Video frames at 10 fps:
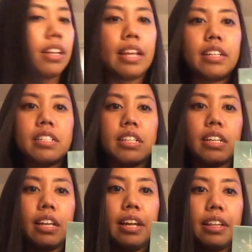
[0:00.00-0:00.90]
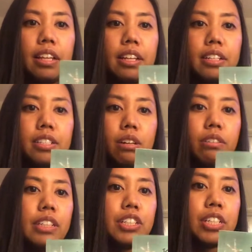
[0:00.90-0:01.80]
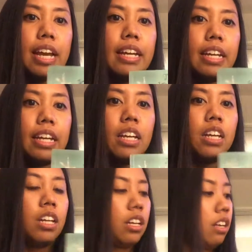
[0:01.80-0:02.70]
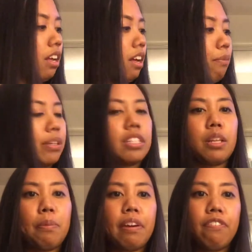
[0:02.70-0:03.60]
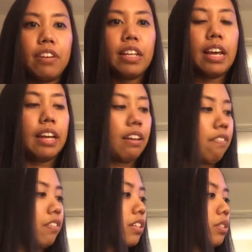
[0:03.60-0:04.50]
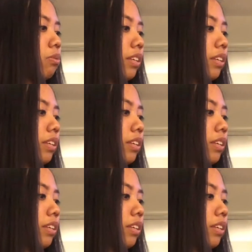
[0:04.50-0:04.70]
letters look like? The letters are really shiny. What does the book feel like? It feels